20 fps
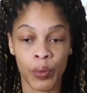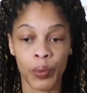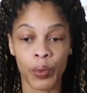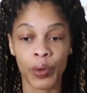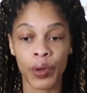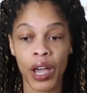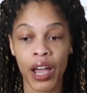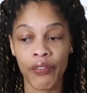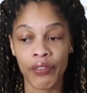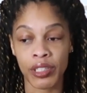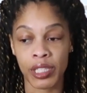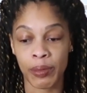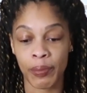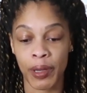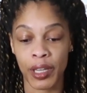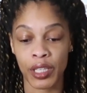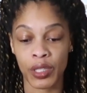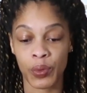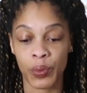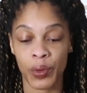you have a
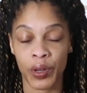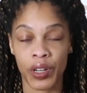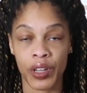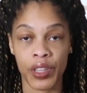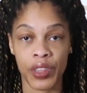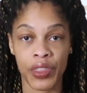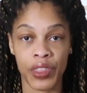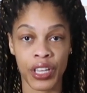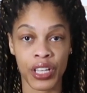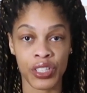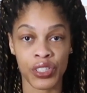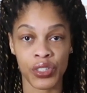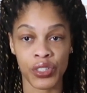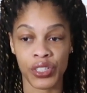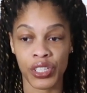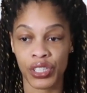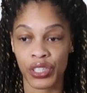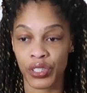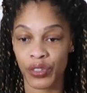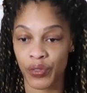space where things are
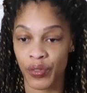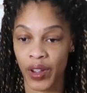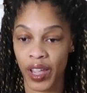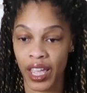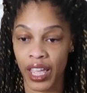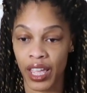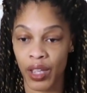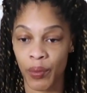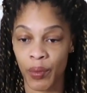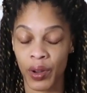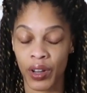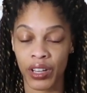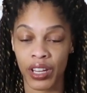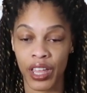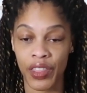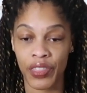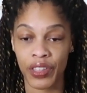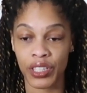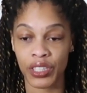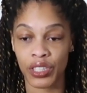disarray, where
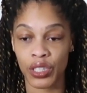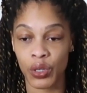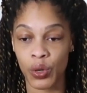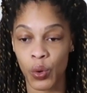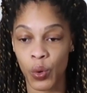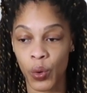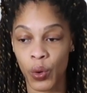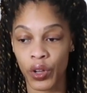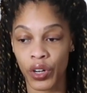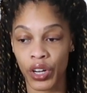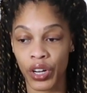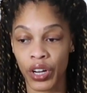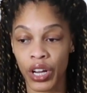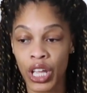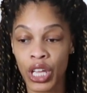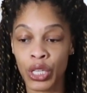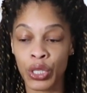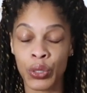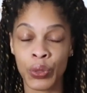nothing's in order,